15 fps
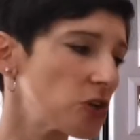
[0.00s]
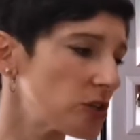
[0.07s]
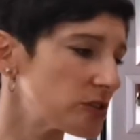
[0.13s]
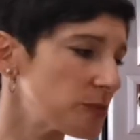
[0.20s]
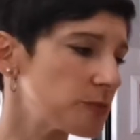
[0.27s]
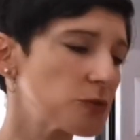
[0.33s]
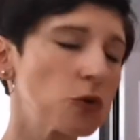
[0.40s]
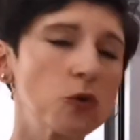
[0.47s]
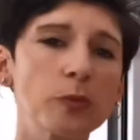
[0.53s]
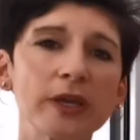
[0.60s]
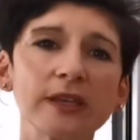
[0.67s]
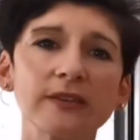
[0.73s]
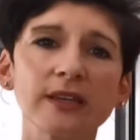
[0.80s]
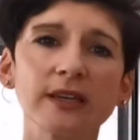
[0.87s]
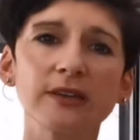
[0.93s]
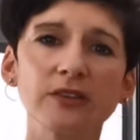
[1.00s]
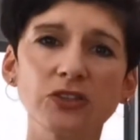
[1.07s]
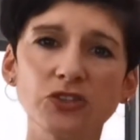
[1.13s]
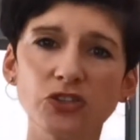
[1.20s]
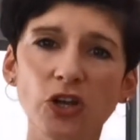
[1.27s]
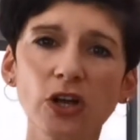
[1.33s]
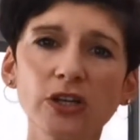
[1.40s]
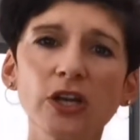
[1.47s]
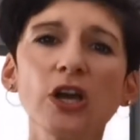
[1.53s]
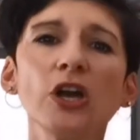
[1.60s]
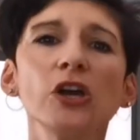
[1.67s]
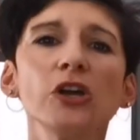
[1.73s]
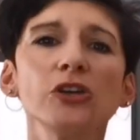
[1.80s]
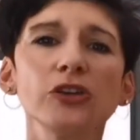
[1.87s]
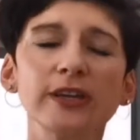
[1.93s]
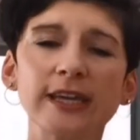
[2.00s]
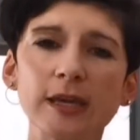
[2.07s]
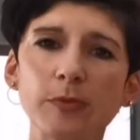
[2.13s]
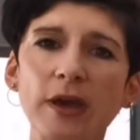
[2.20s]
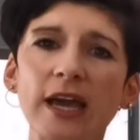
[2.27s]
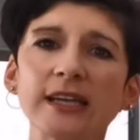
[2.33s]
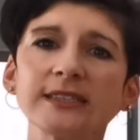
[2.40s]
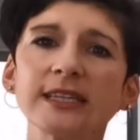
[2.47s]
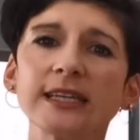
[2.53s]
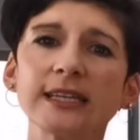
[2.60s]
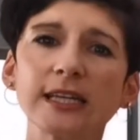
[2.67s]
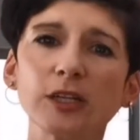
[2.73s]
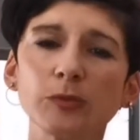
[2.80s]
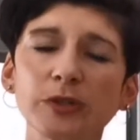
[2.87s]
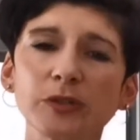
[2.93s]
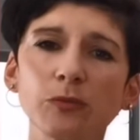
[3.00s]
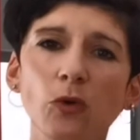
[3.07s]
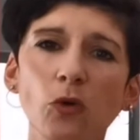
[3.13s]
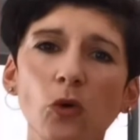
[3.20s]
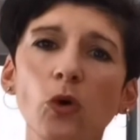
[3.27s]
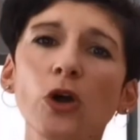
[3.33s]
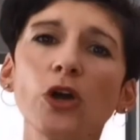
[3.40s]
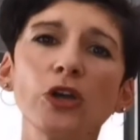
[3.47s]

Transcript: absorbing the stock, you keep adding a little bit more.